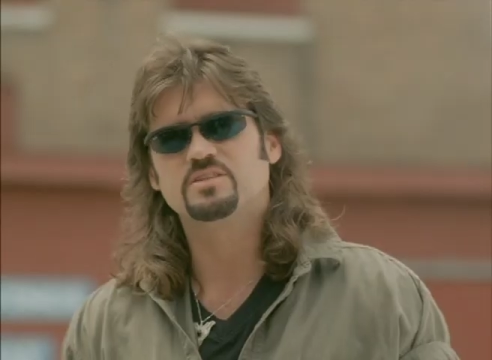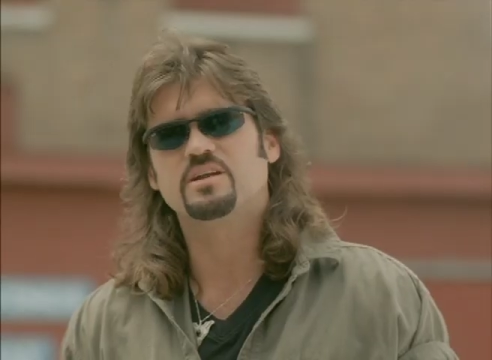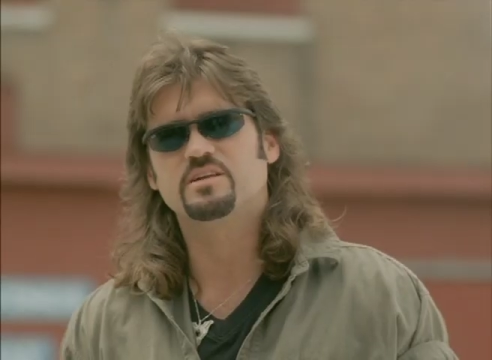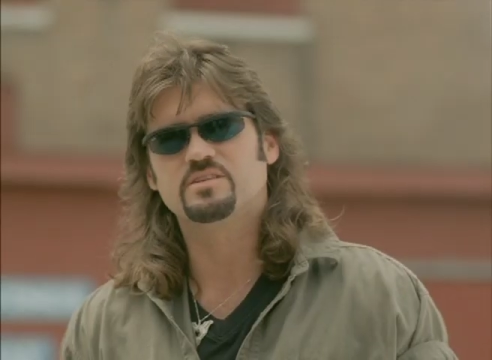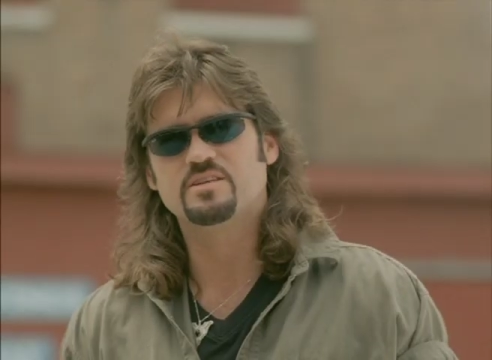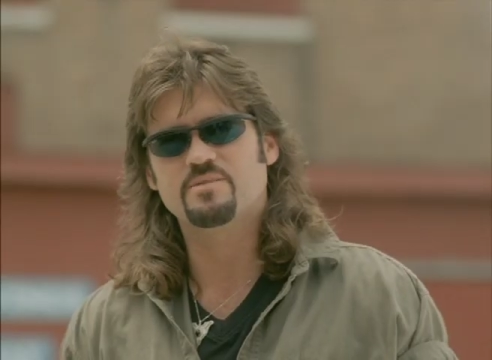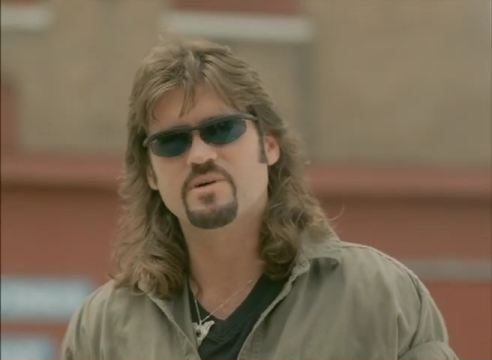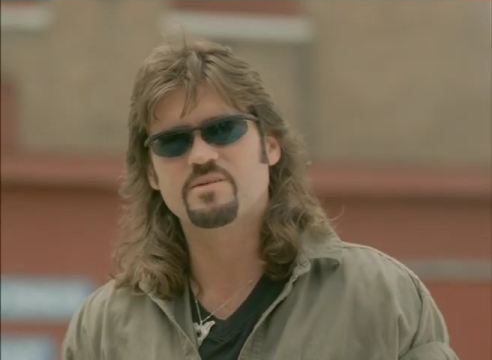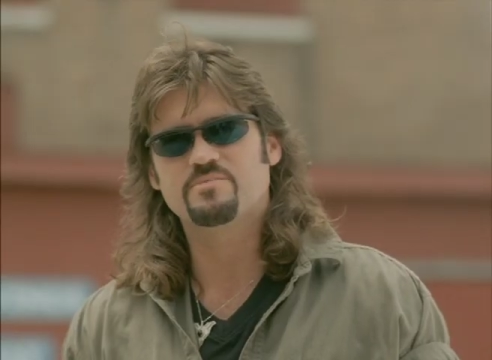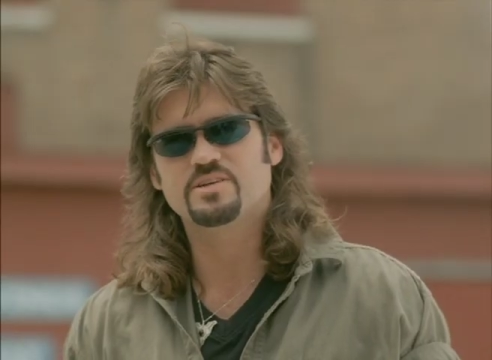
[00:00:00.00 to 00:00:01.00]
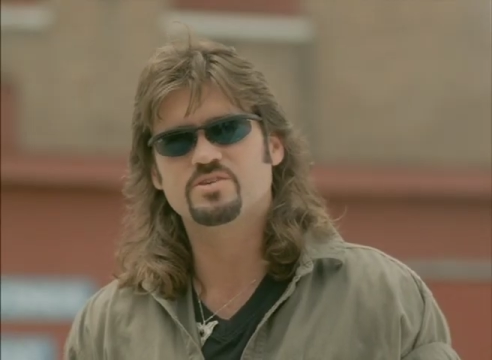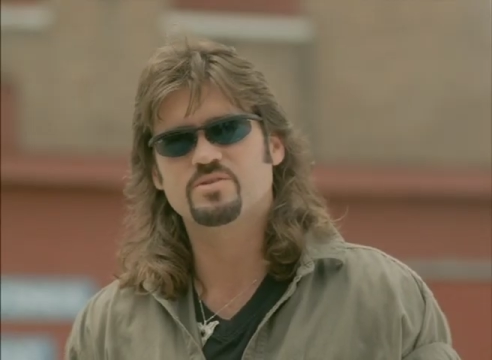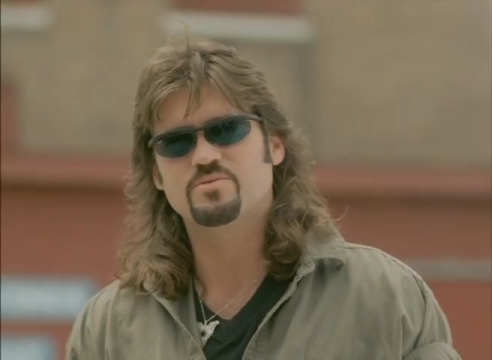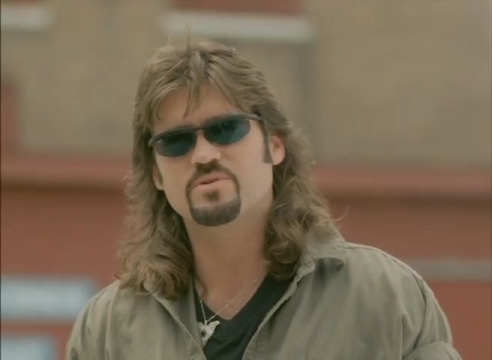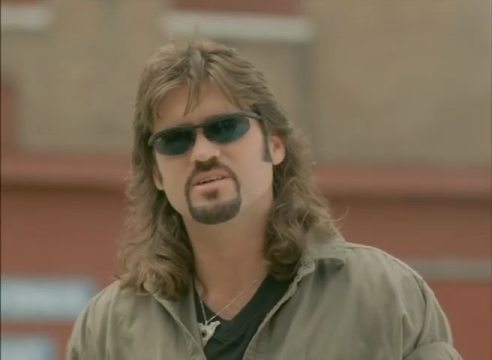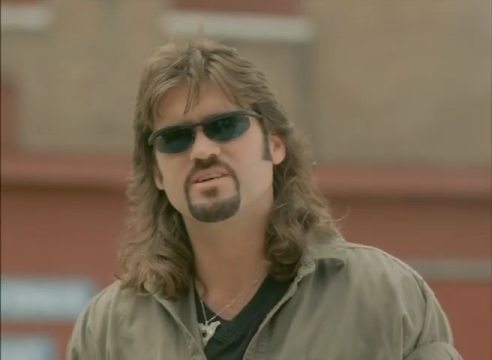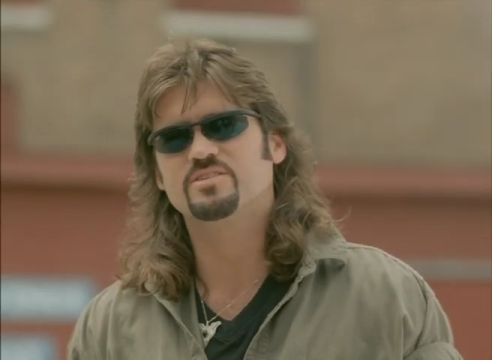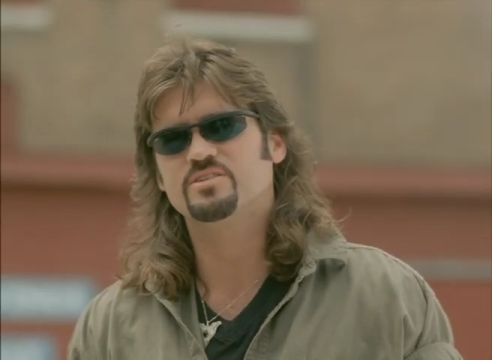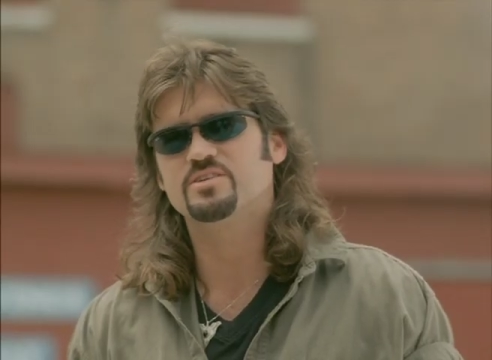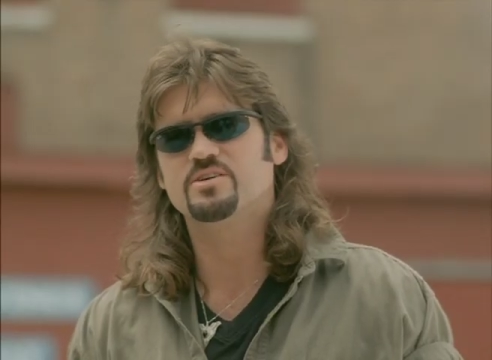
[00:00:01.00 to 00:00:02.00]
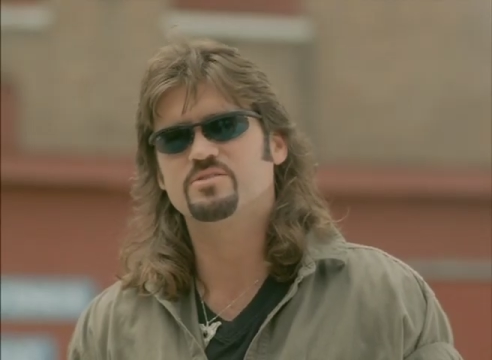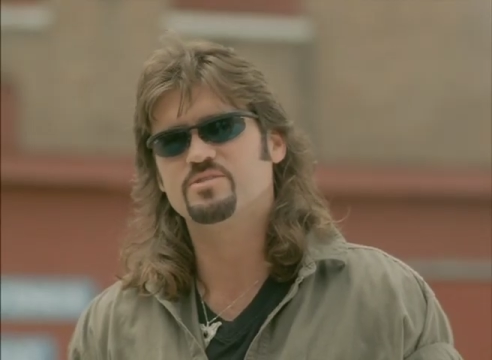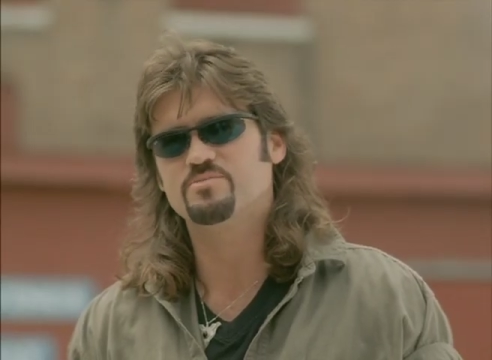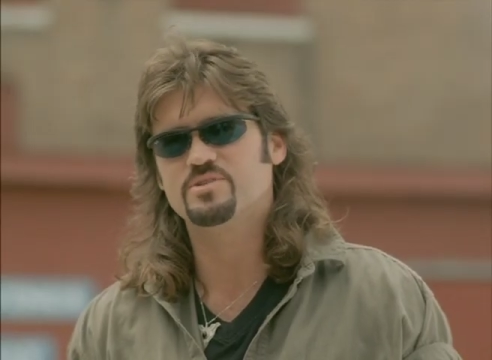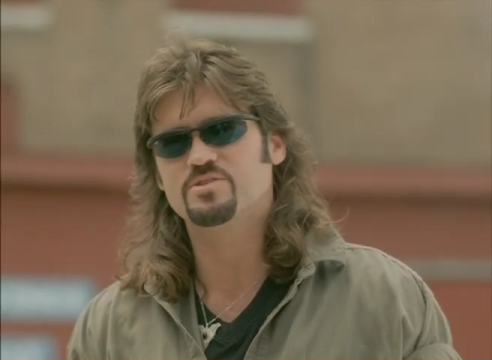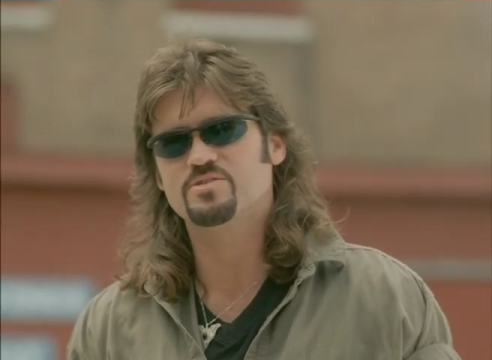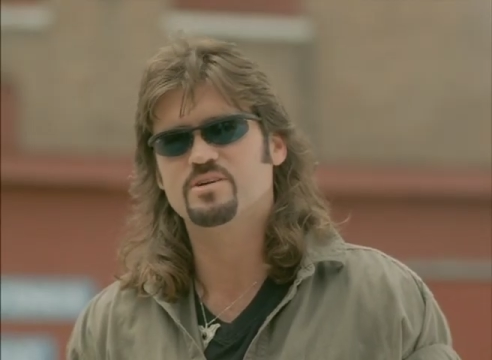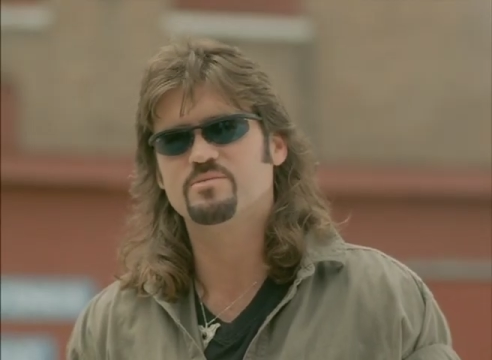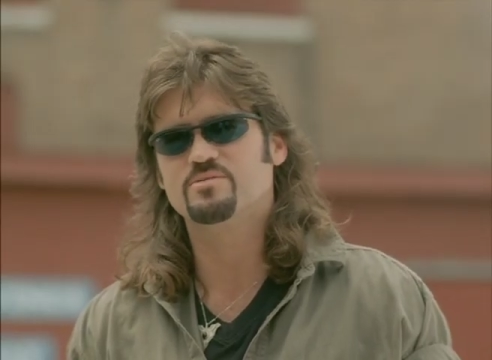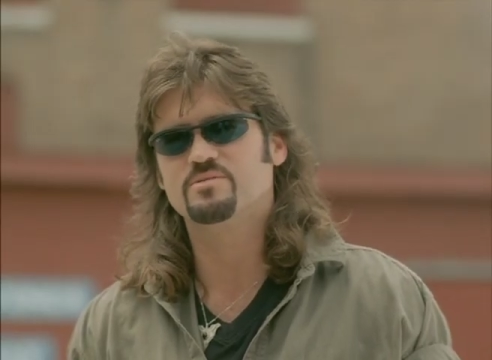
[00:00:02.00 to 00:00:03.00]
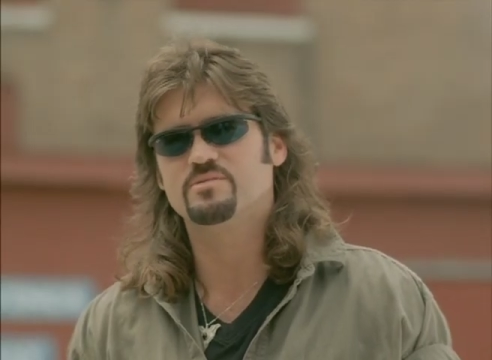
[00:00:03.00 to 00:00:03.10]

thought I'd stop by and make sure it wasn't causing y'all too much trouble.